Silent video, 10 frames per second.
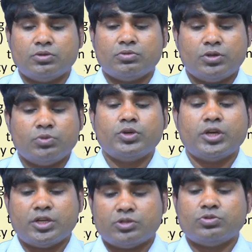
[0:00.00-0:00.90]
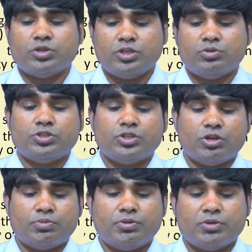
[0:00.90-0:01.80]
when we are actually using
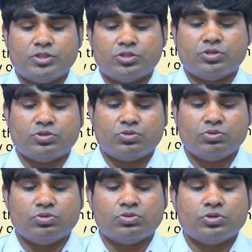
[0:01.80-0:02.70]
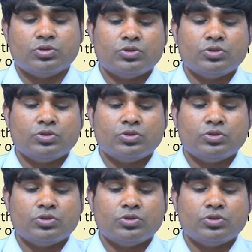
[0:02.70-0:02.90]
optimization tools.